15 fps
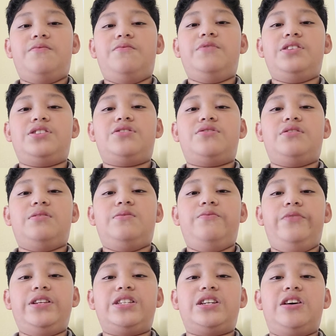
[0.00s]

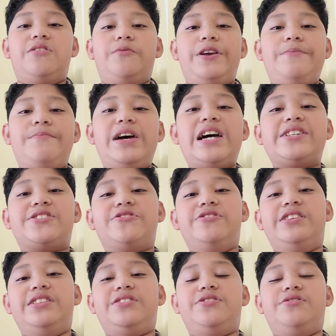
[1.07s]
which got
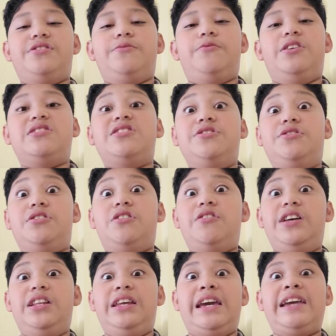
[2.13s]
remastered into the one you know
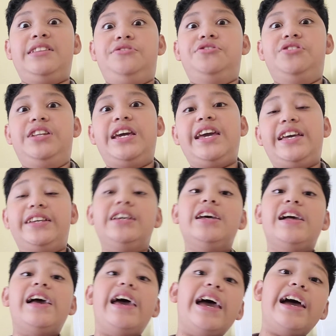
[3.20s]
and hate today.
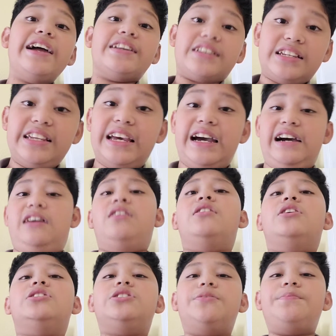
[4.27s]
And yeah,
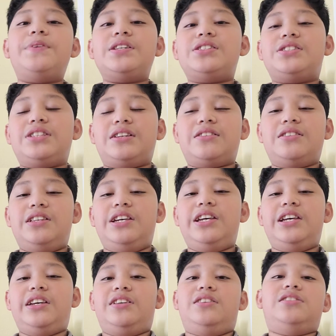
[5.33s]
so I
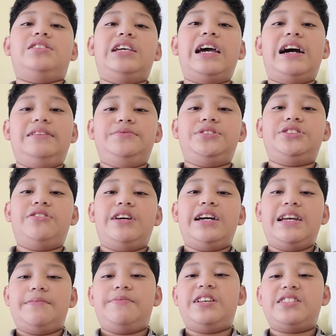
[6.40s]
basically
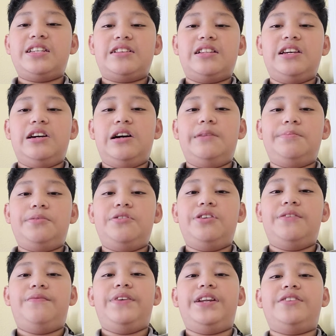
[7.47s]

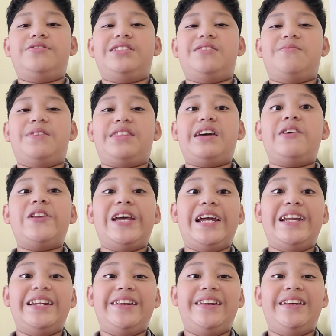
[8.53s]
uploaded videos there without
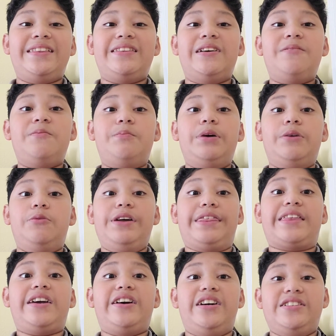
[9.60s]
editing them, but
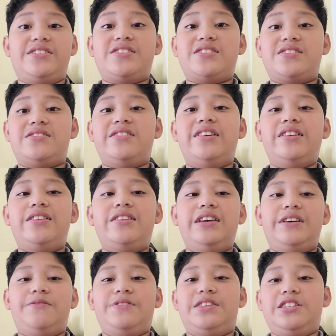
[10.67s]
with cuts,
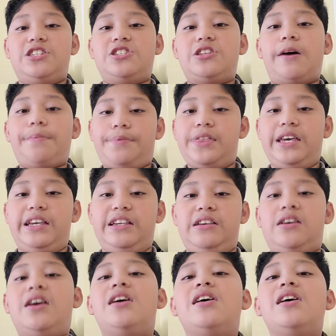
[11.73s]
like with the stop thingy.